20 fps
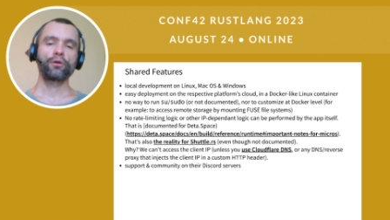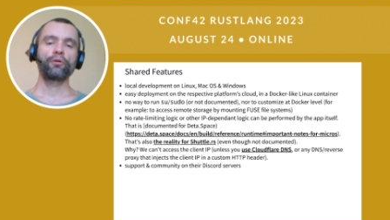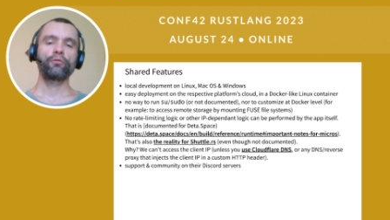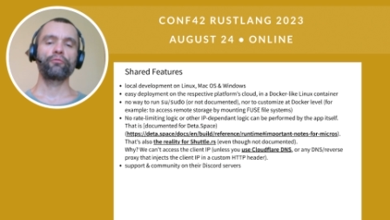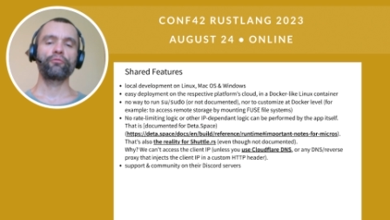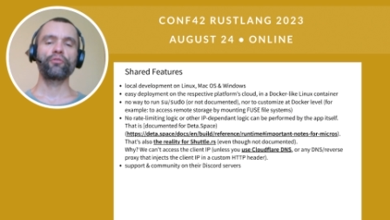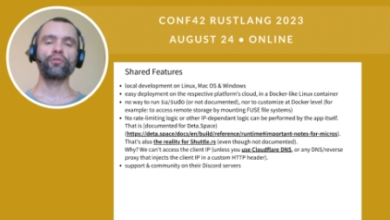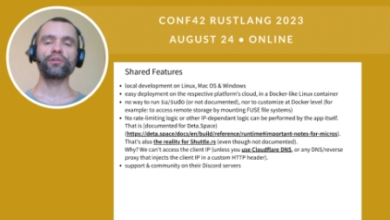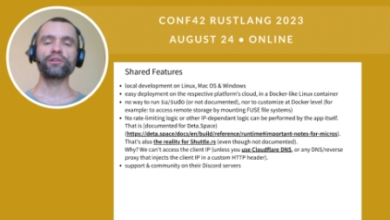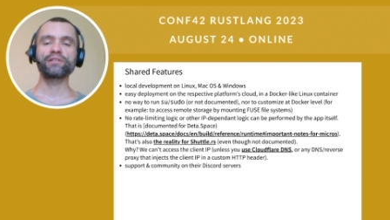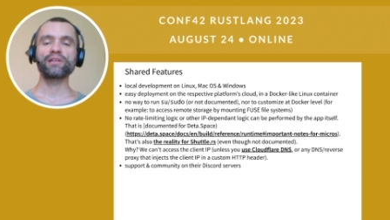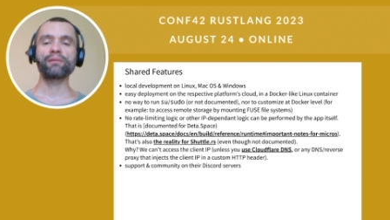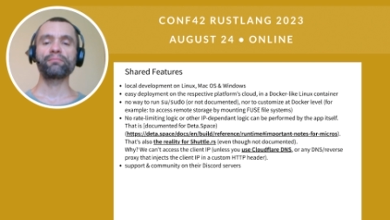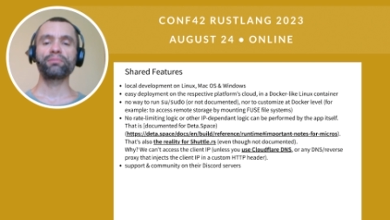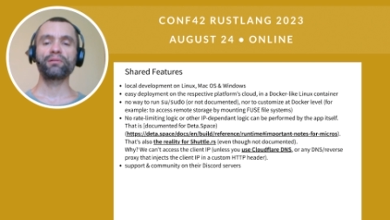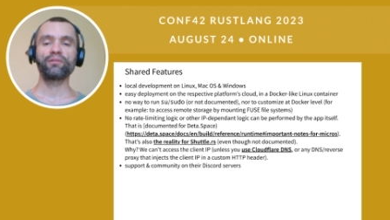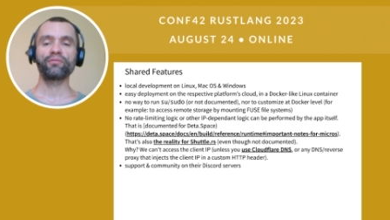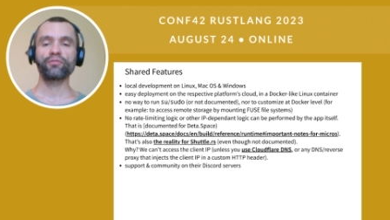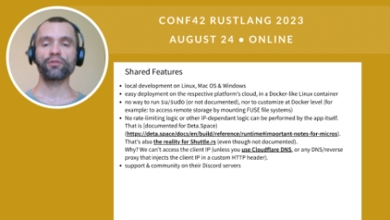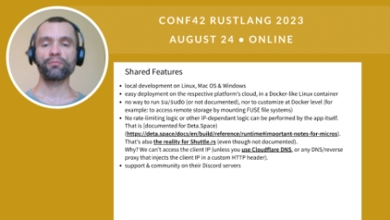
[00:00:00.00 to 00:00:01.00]
for
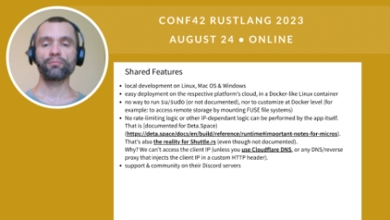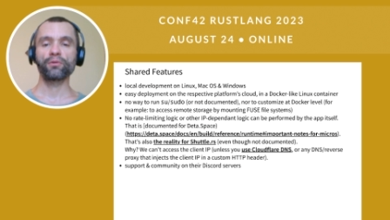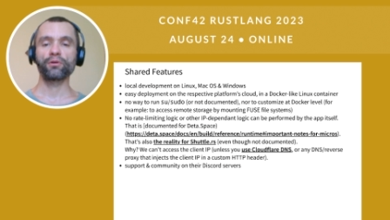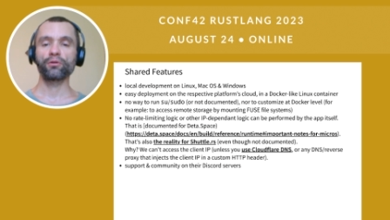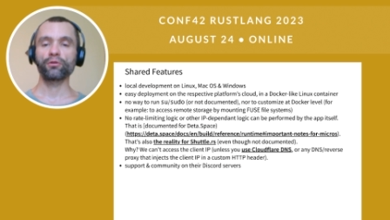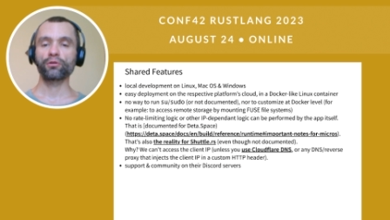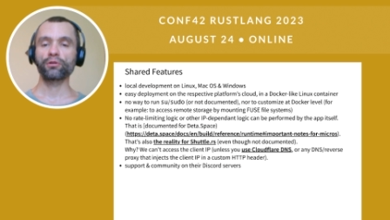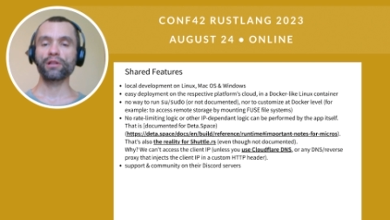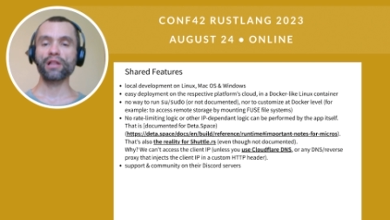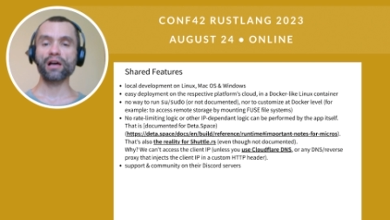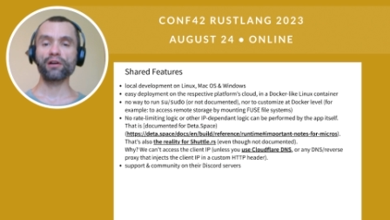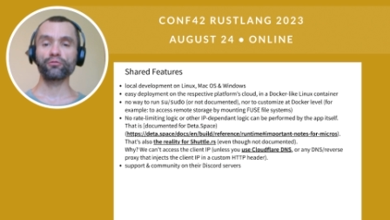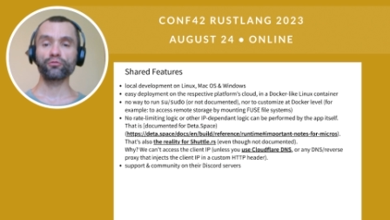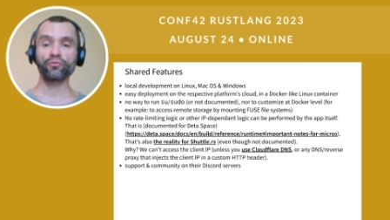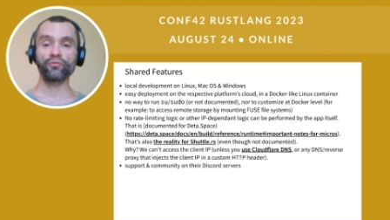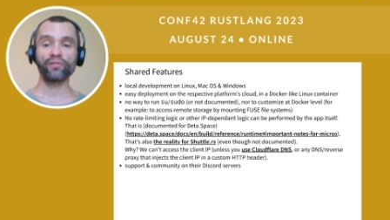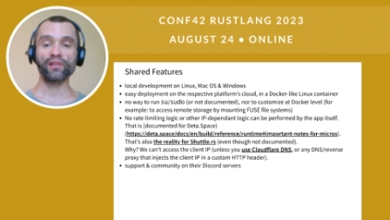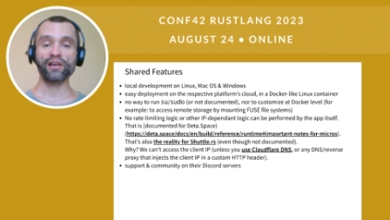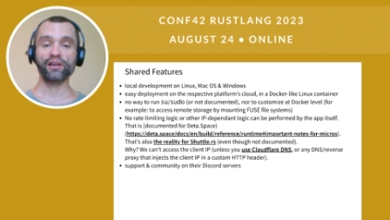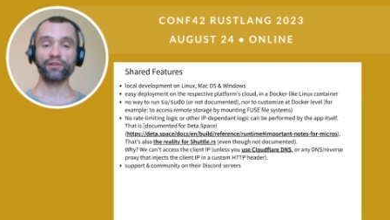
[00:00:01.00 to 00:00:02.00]
example, from uh,
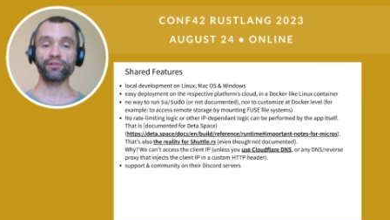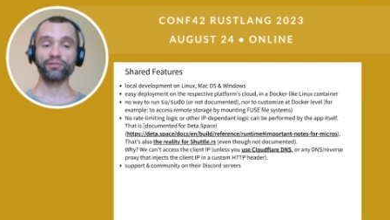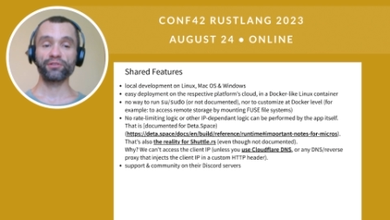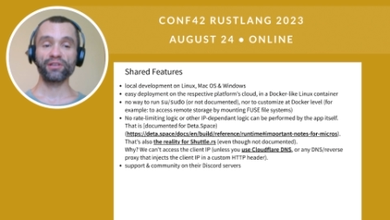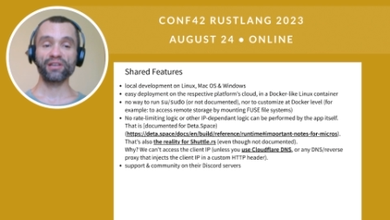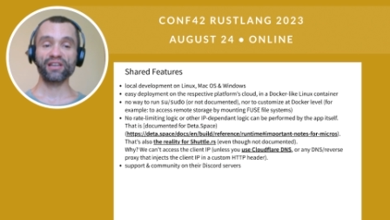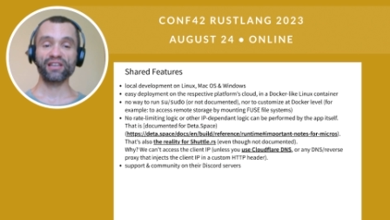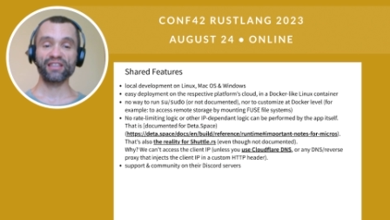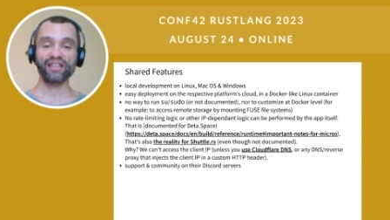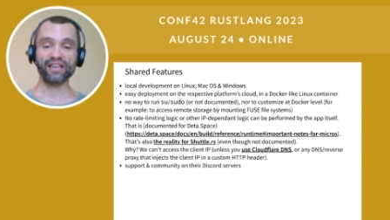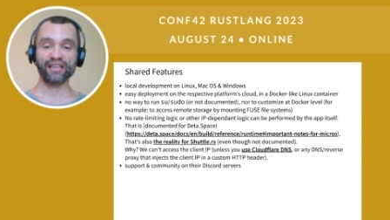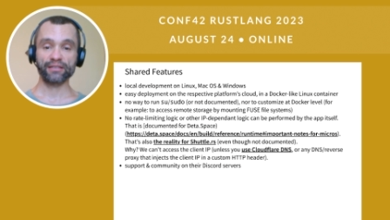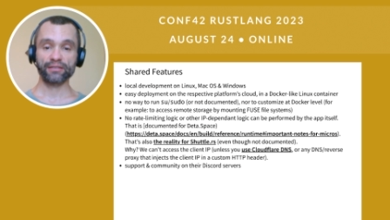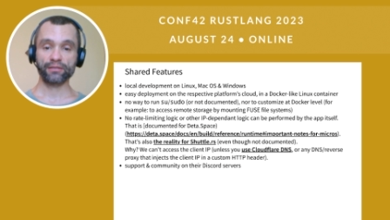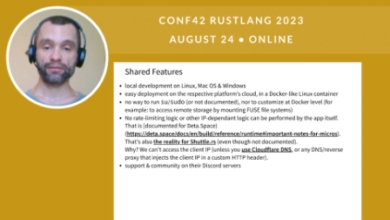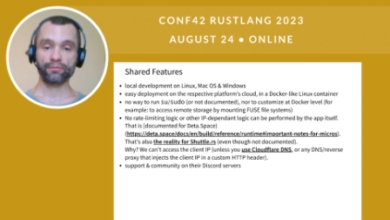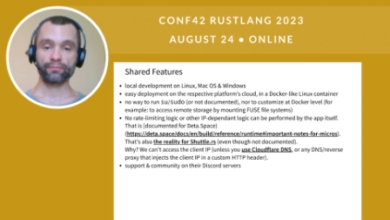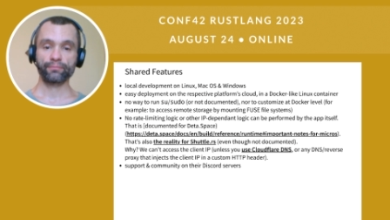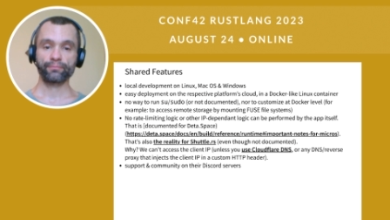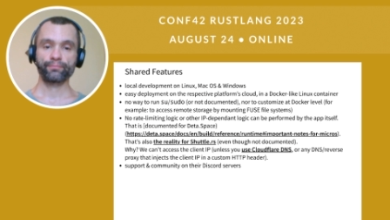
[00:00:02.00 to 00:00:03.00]
Cloudflare D N
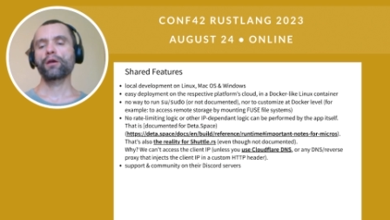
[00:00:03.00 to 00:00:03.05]
S.